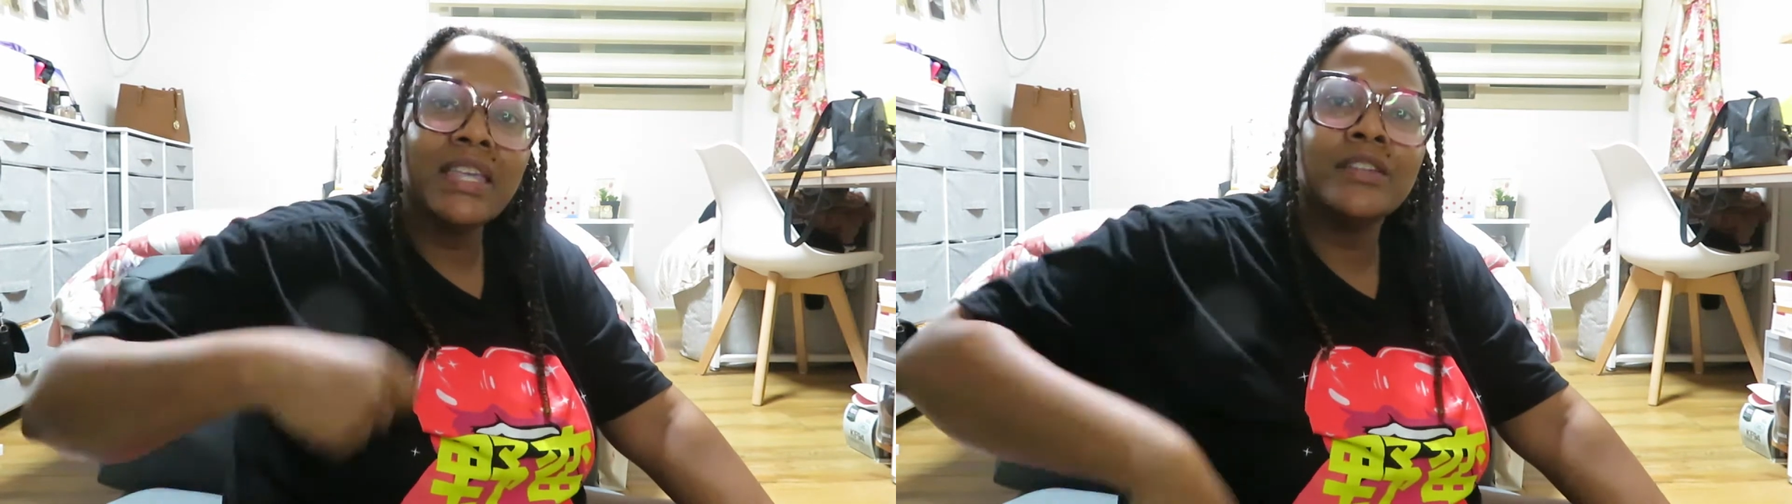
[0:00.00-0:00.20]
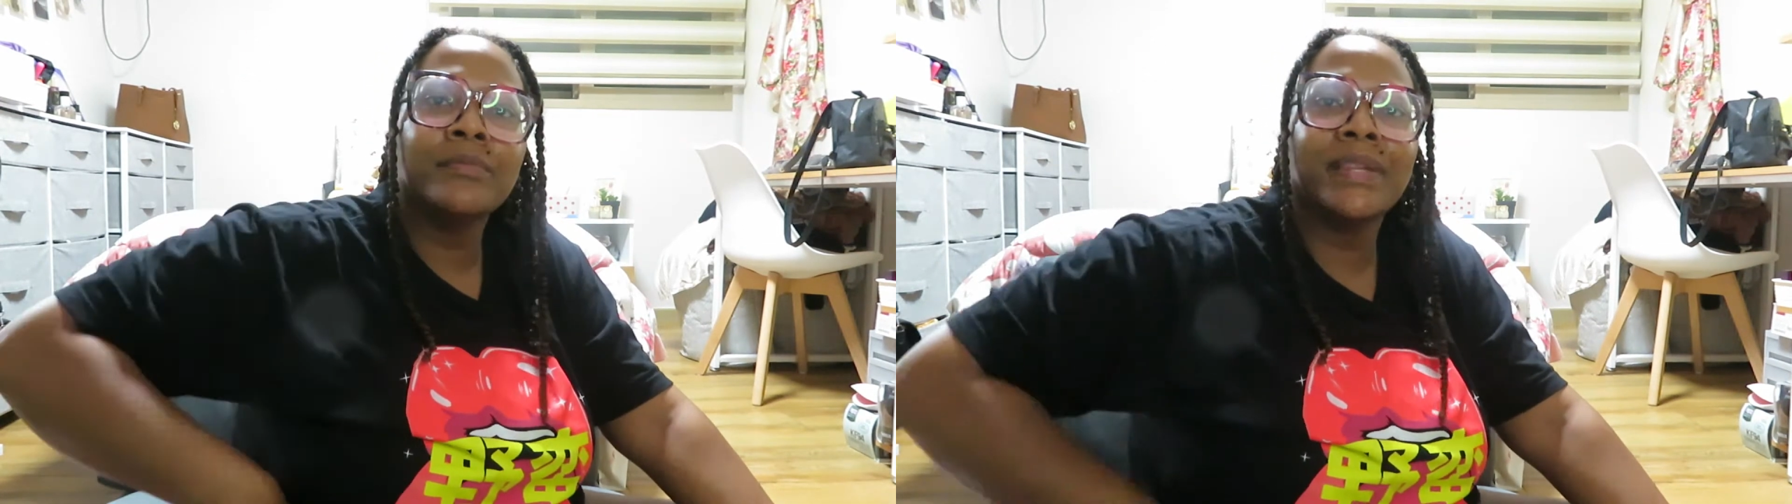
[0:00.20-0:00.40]

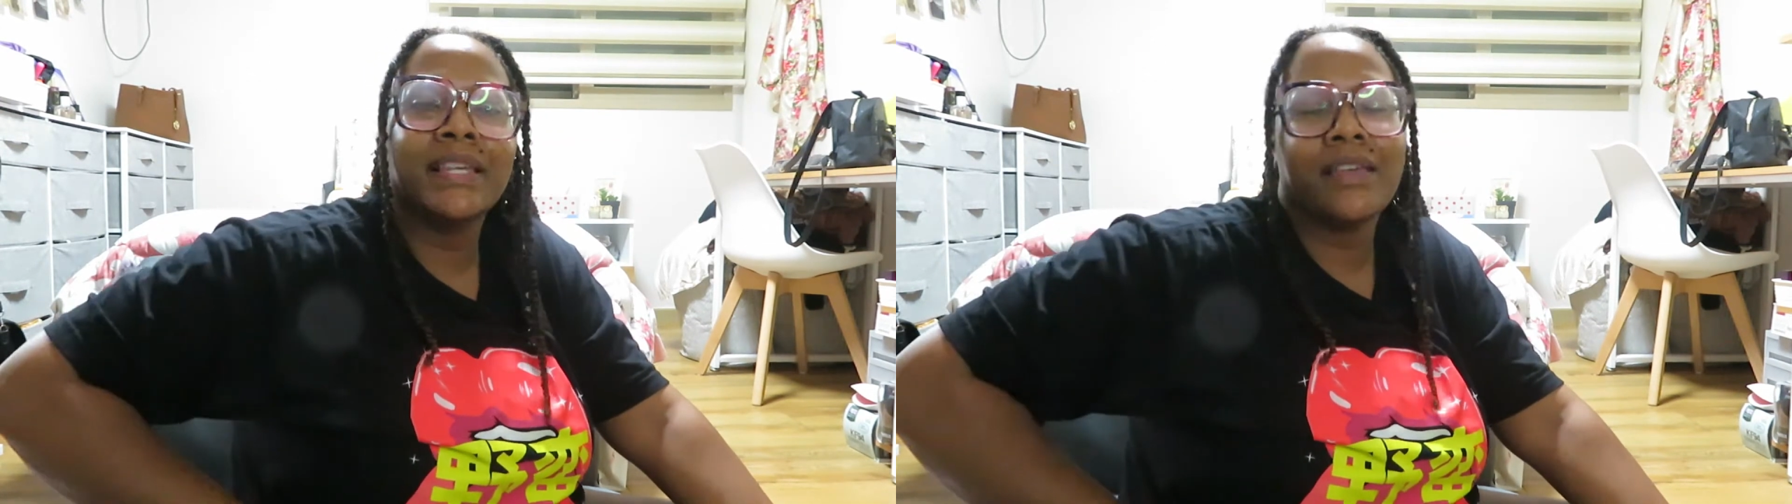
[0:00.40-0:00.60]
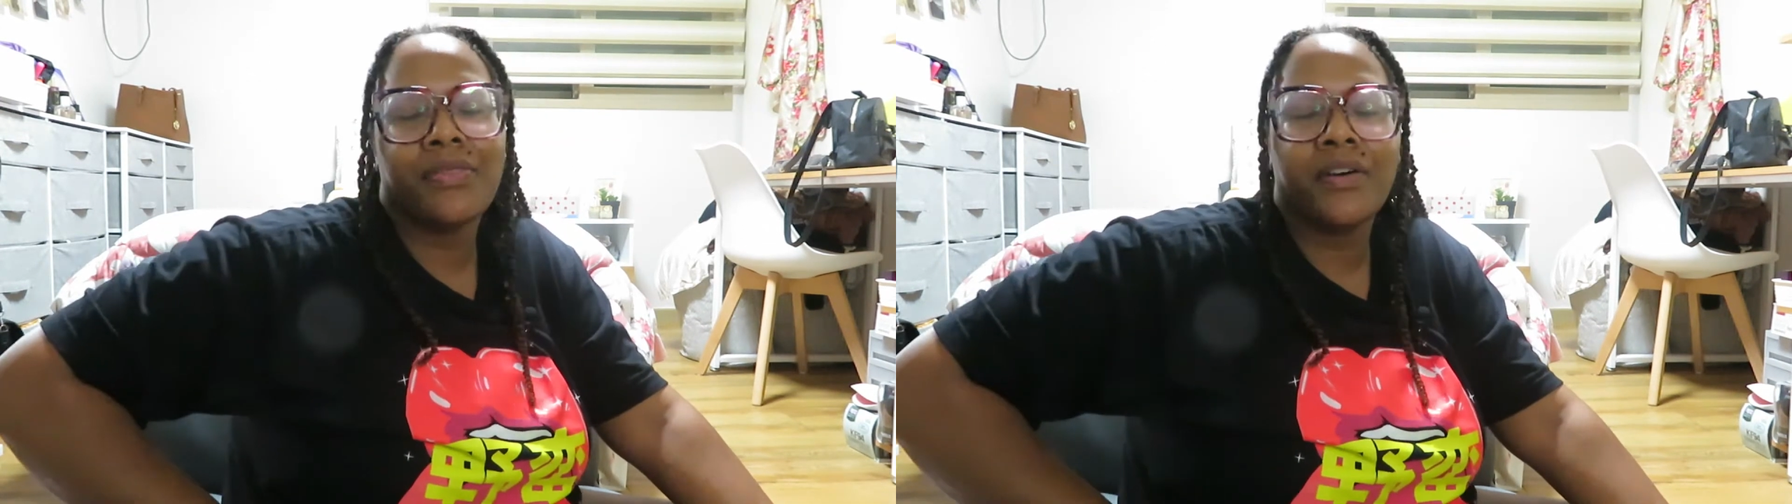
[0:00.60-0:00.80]
it'll
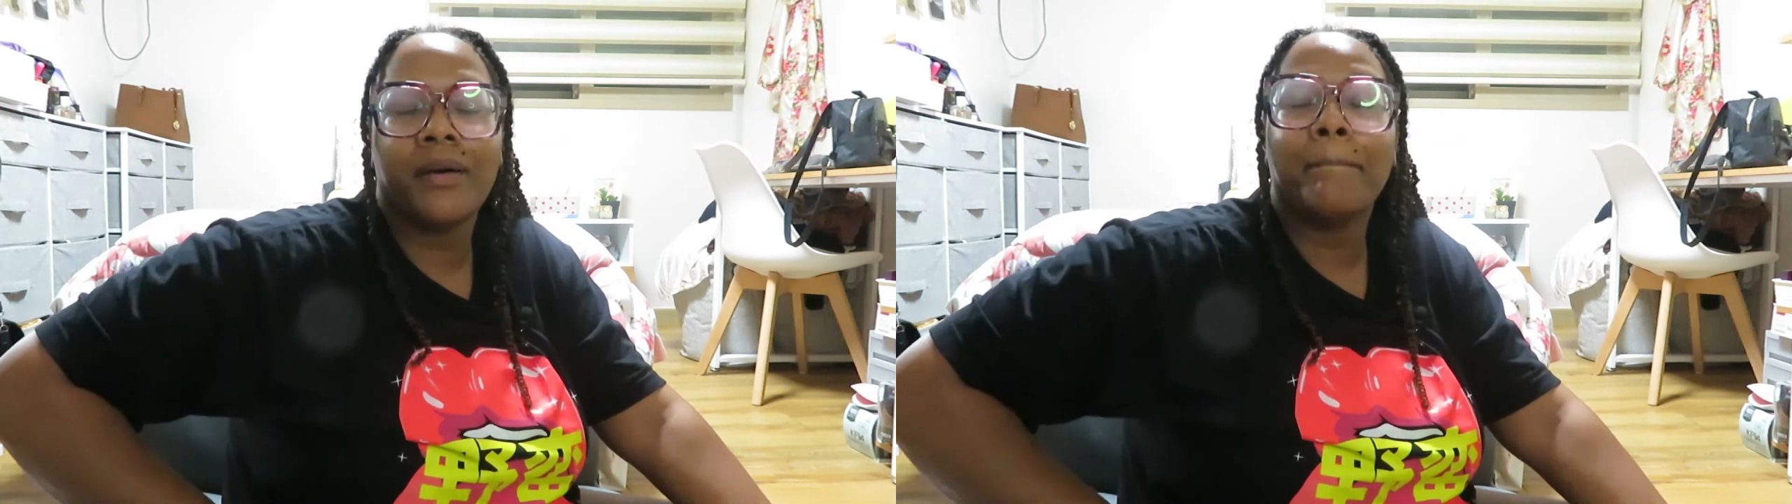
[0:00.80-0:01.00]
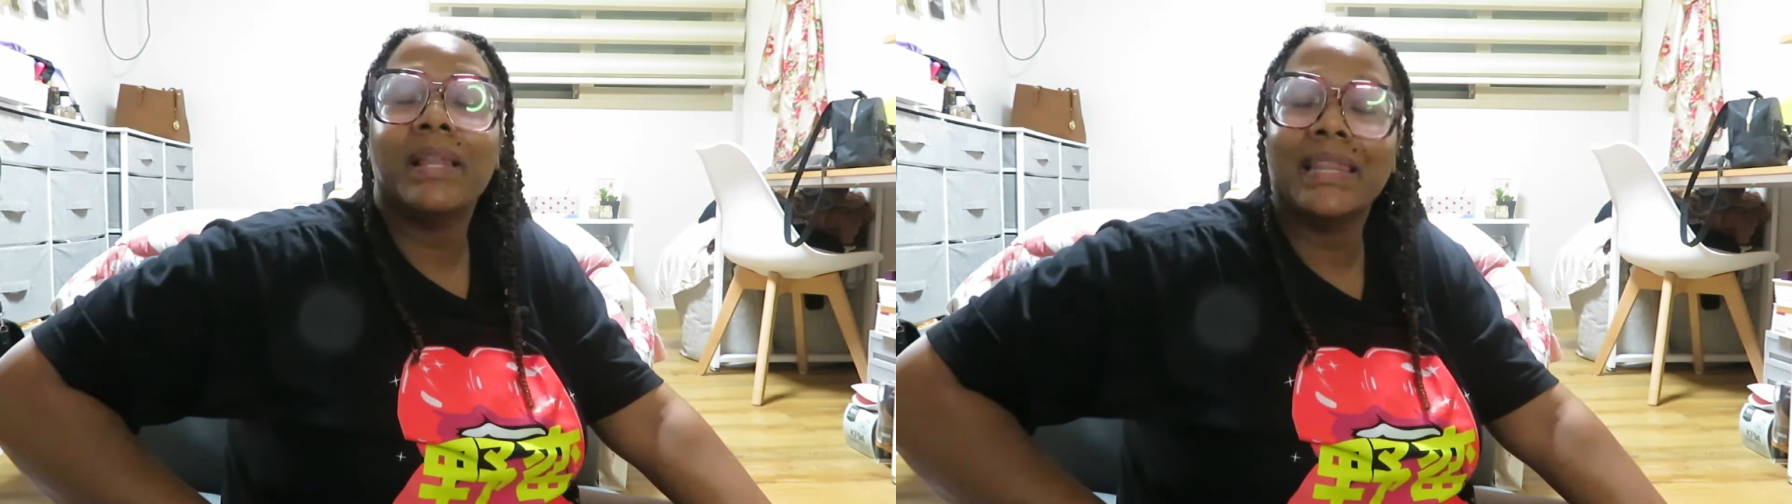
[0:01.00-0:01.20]
be in
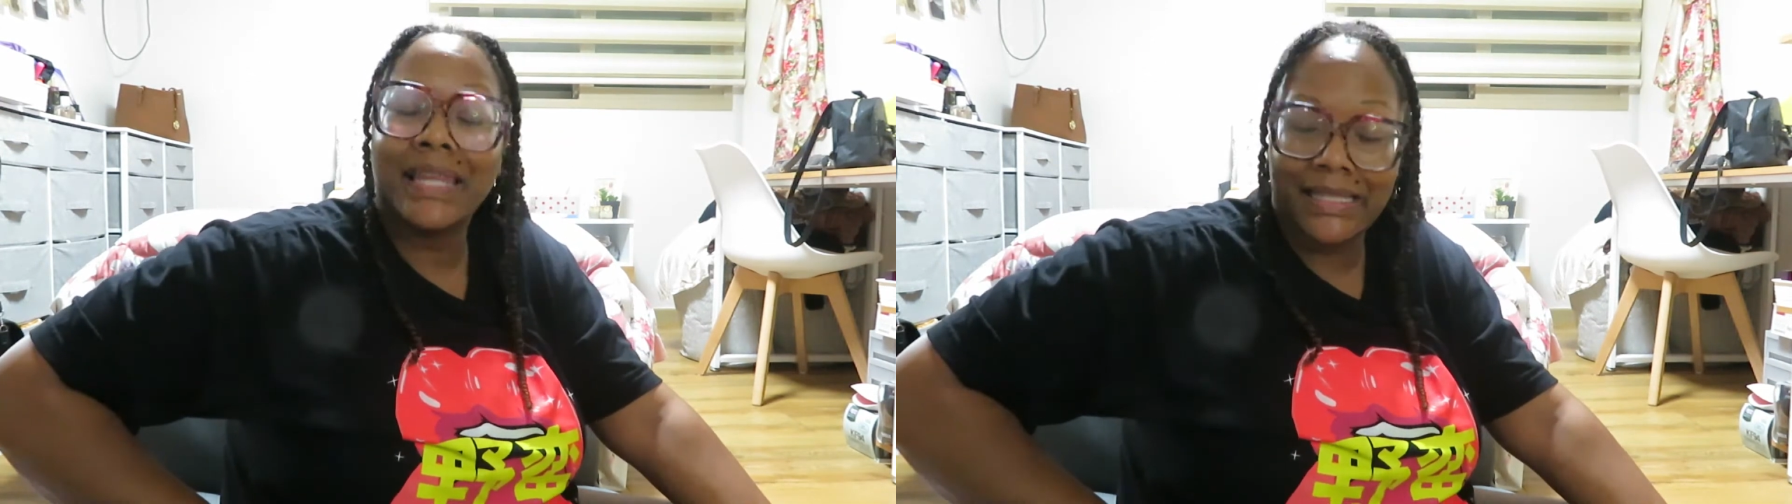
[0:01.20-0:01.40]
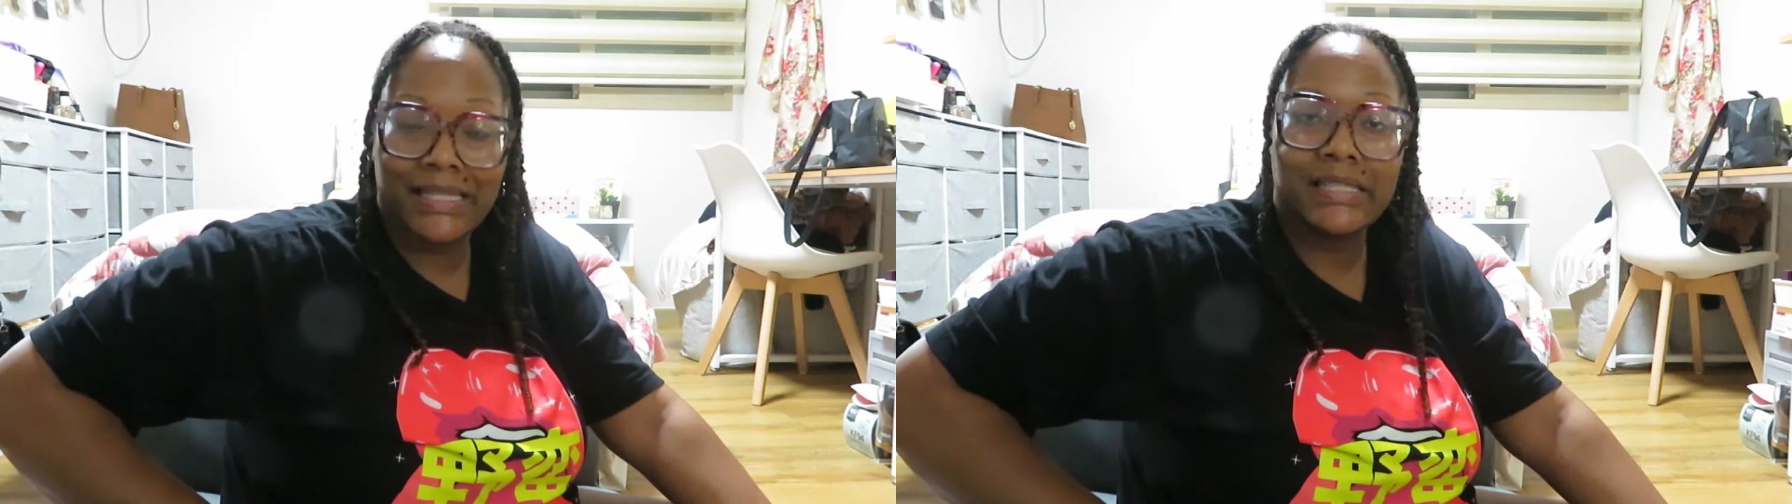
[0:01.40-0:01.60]
the
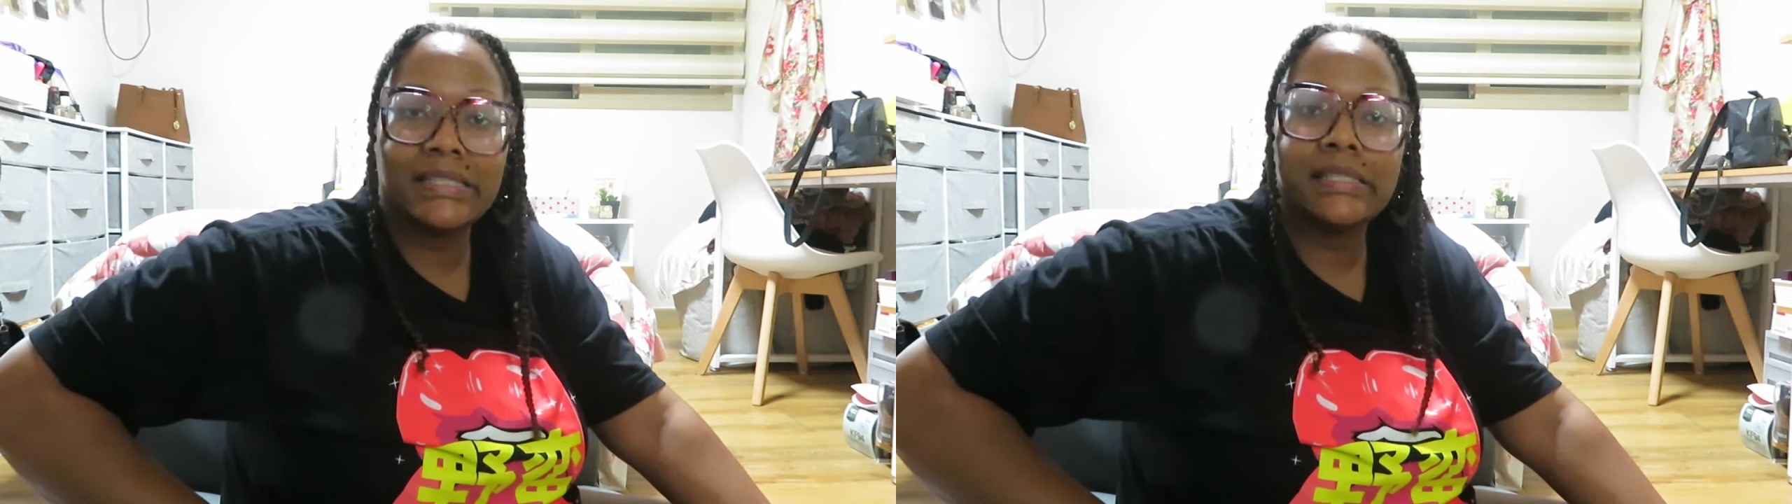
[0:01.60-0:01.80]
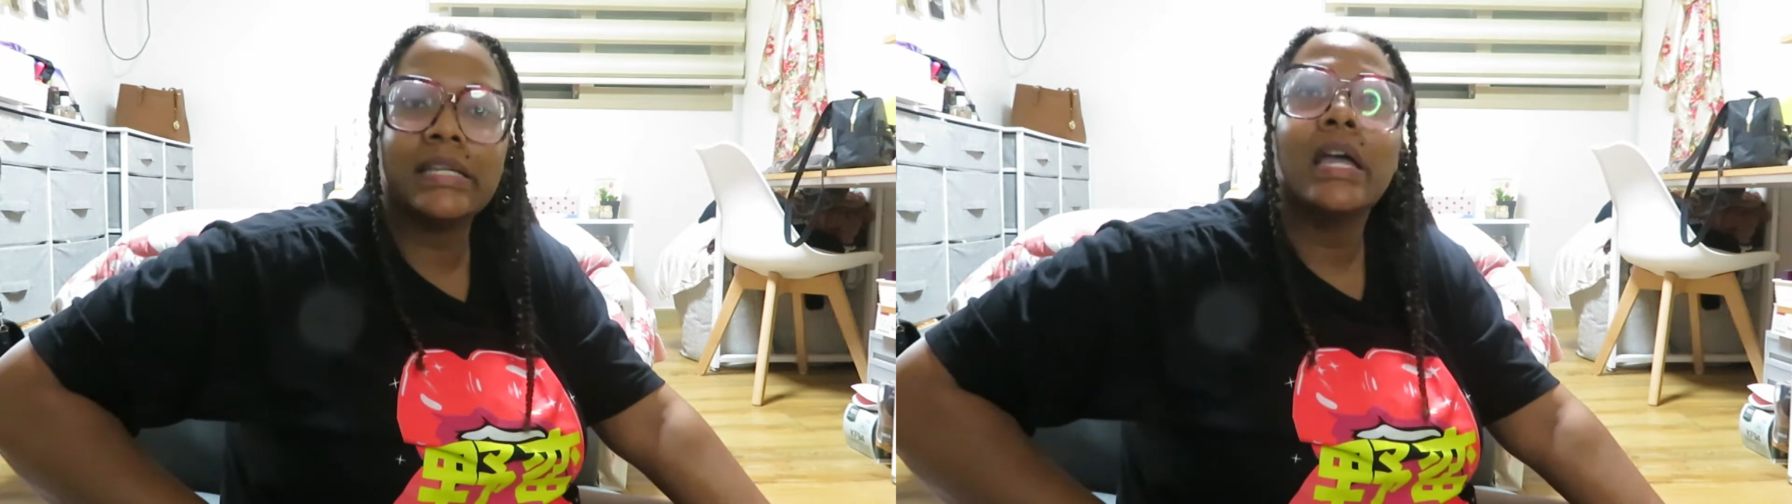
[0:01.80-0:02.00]

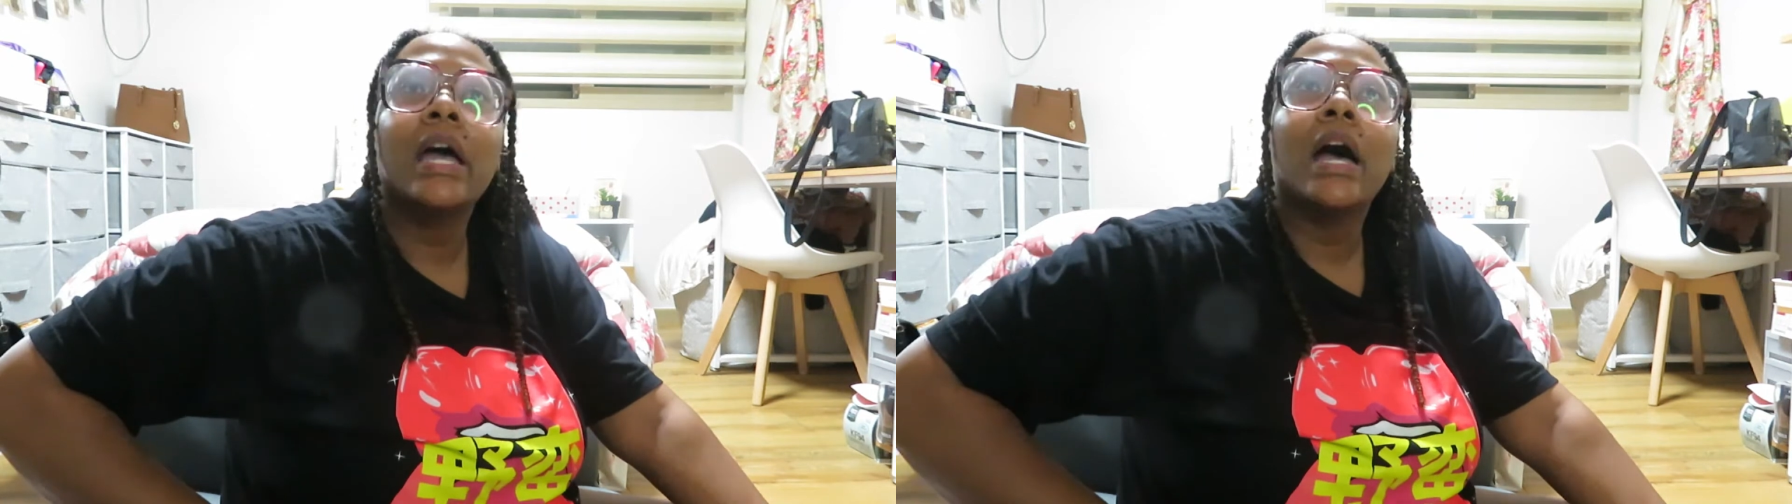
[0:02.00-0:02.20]
playlist